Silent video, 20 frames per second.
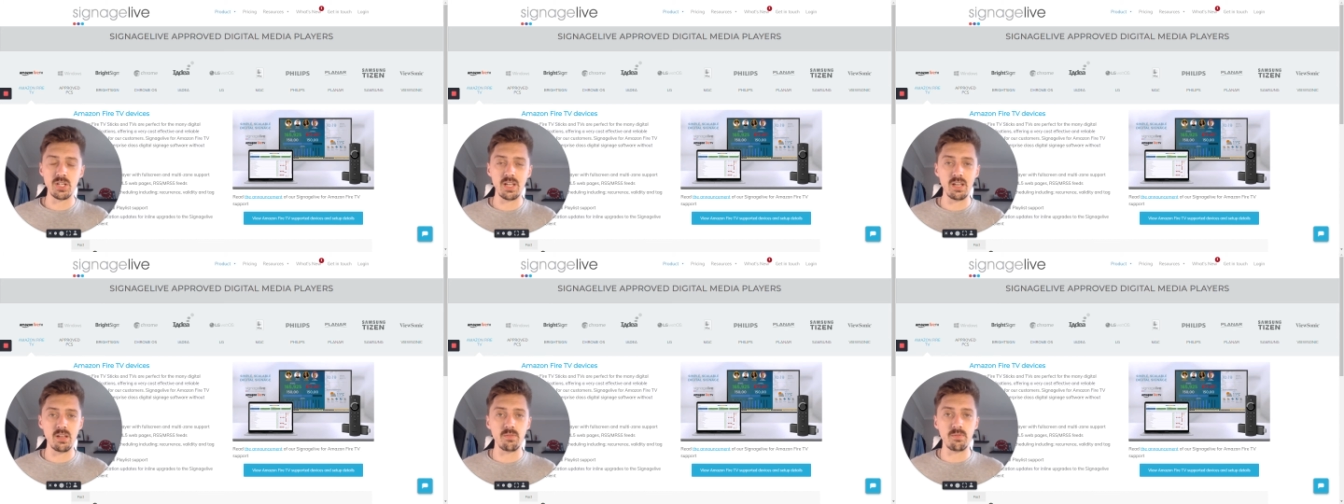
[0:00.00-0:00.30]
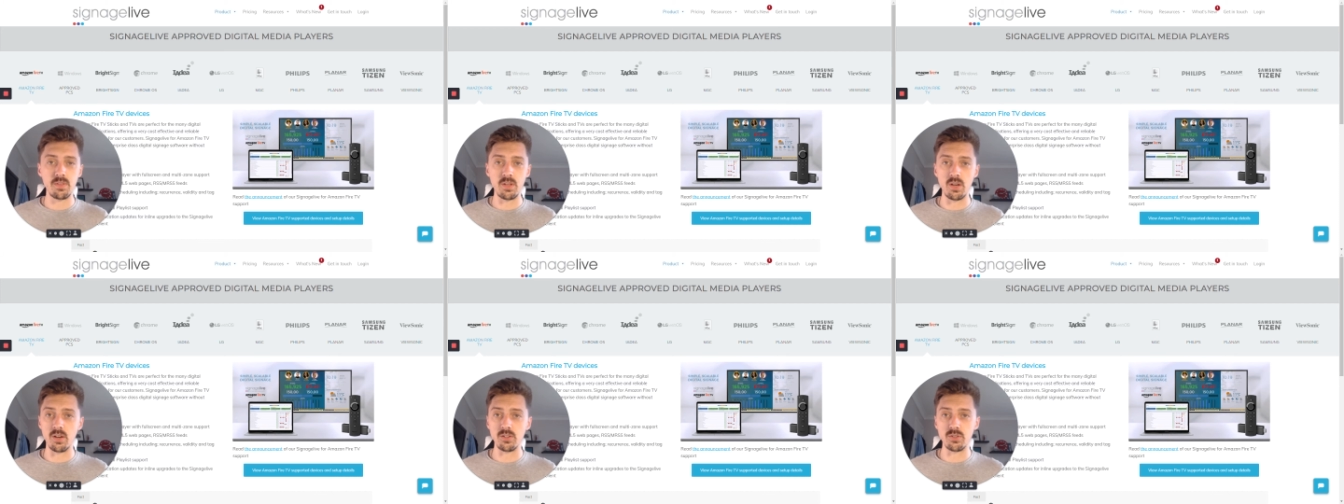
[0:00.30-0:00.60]
If
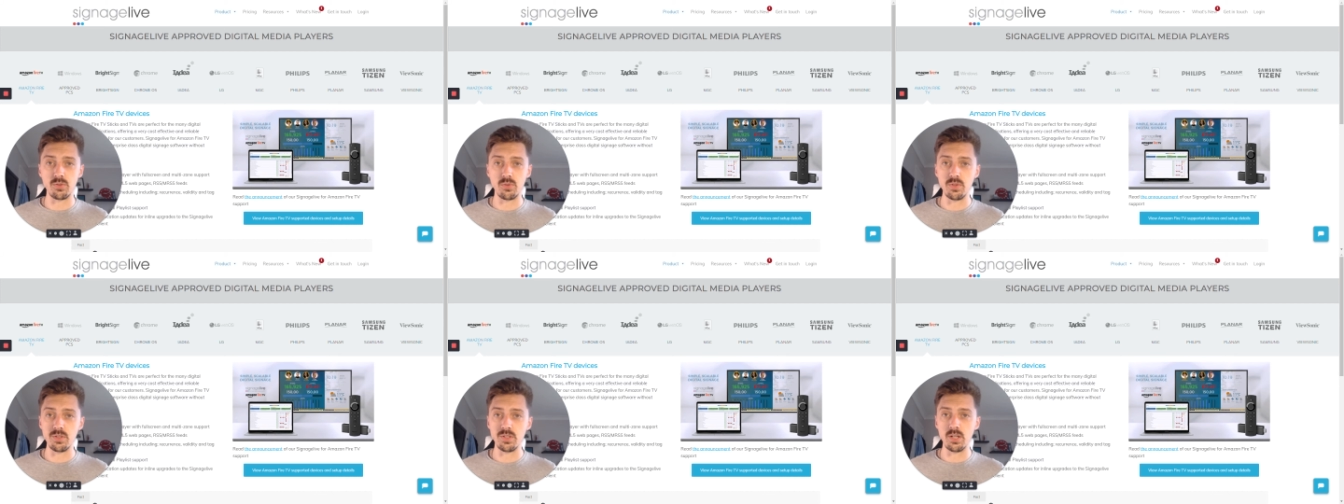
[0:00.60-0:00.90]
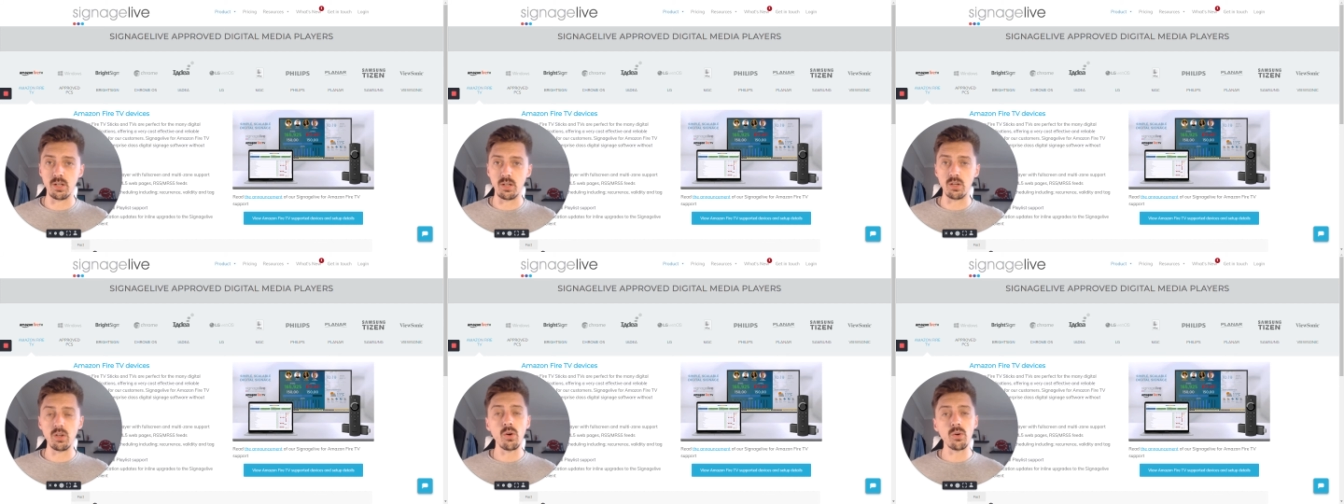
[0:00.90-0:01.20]
the answer is a
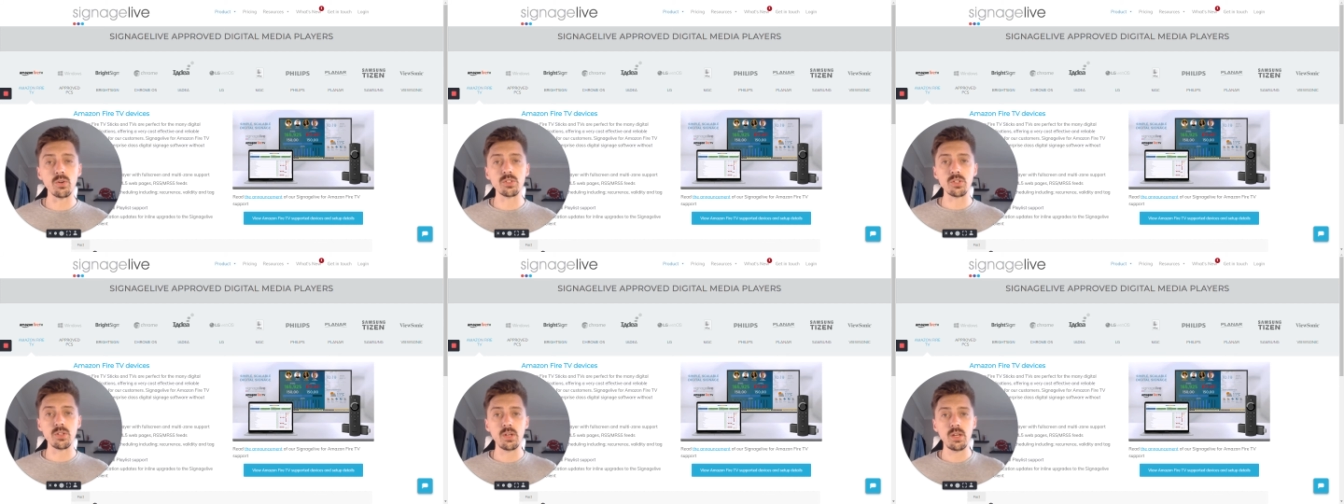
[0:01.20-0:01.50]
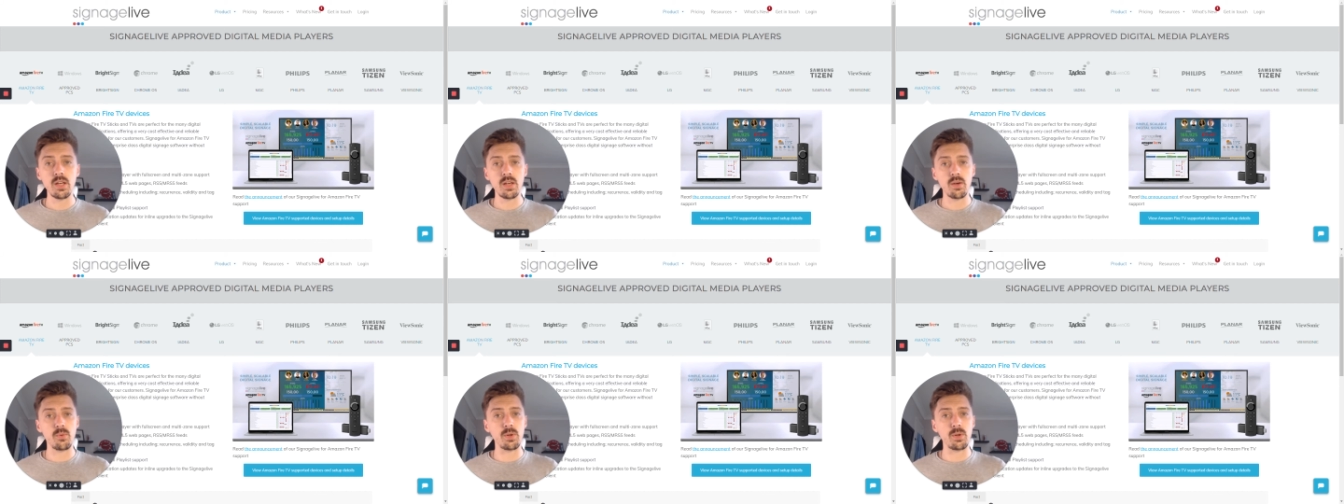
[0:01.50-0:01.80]
lot,
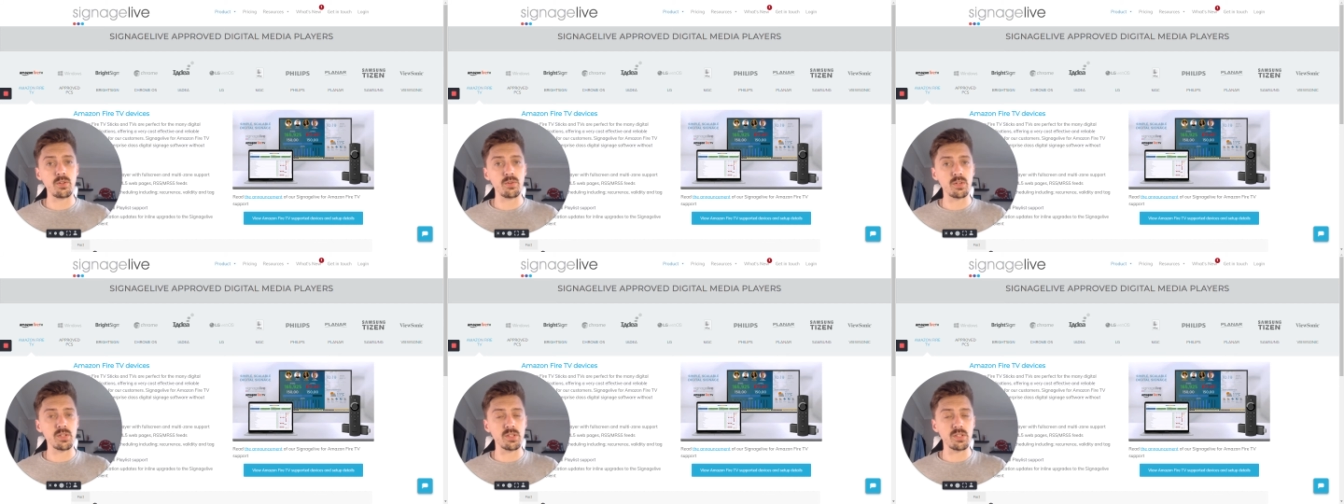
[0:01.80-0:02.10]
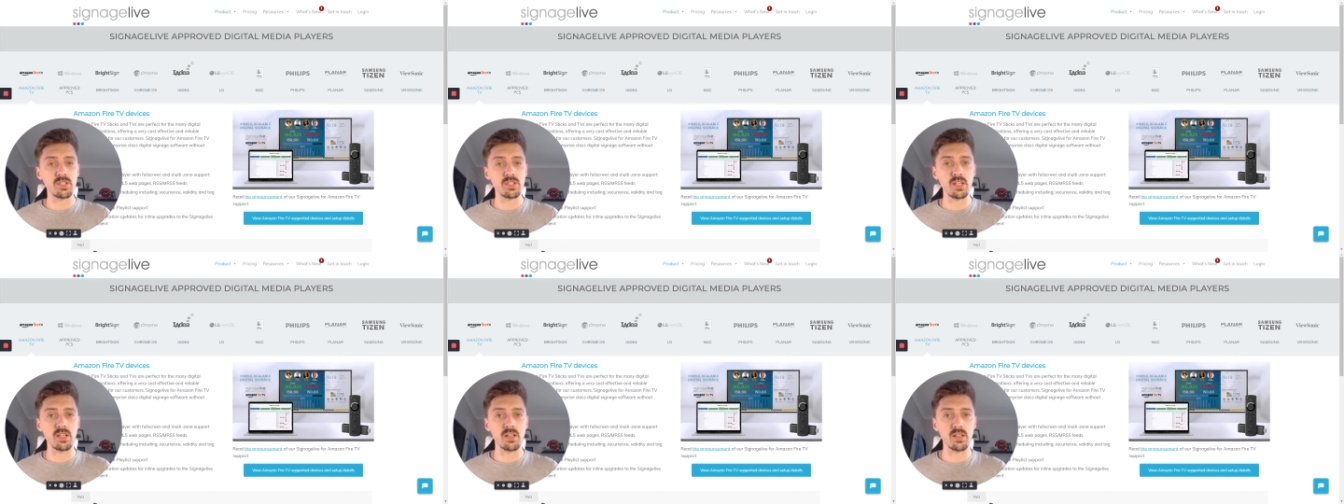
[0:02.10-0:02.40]
when you
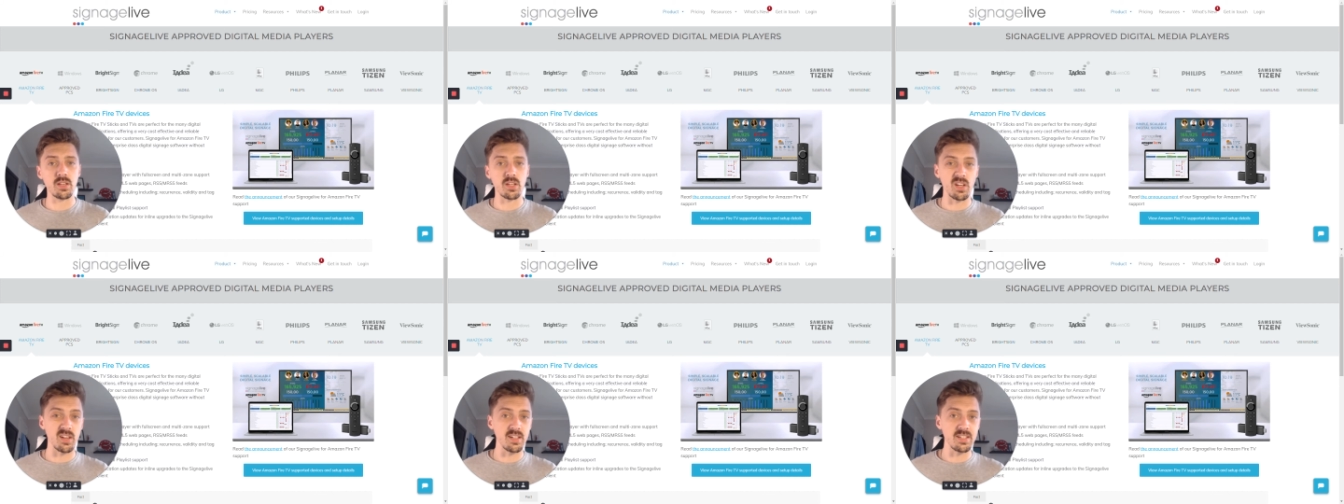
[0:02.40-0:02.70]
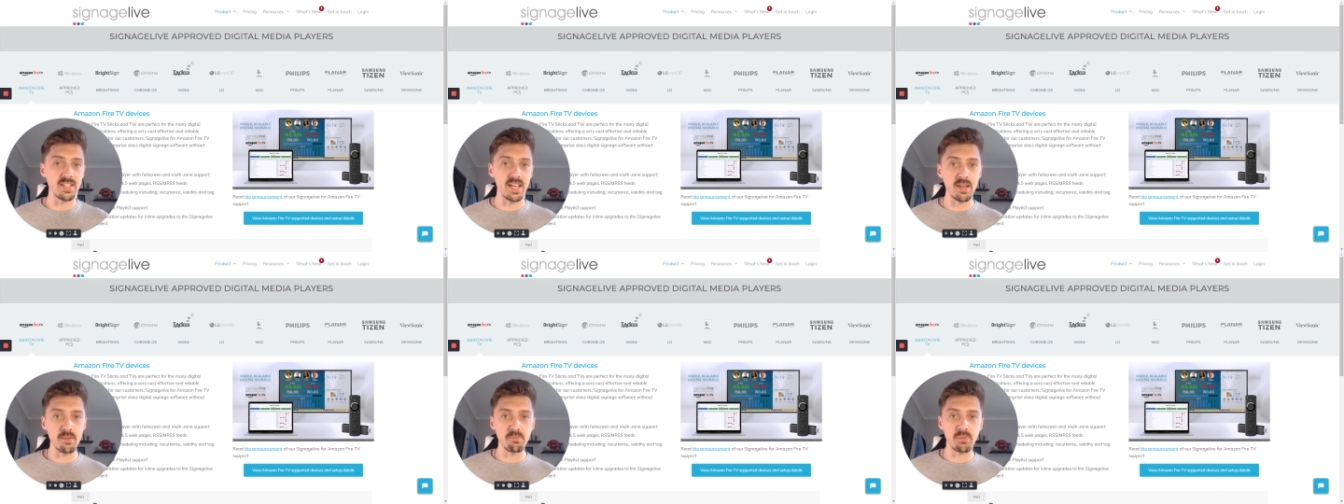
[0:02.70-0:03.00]
consider kind of
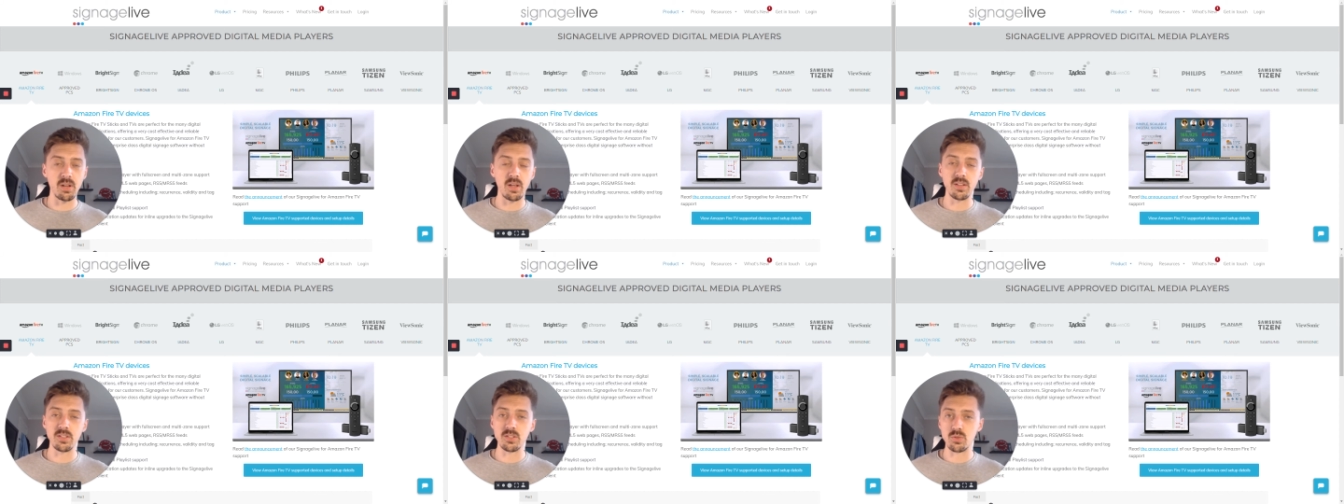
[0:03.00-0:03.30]
10 plus,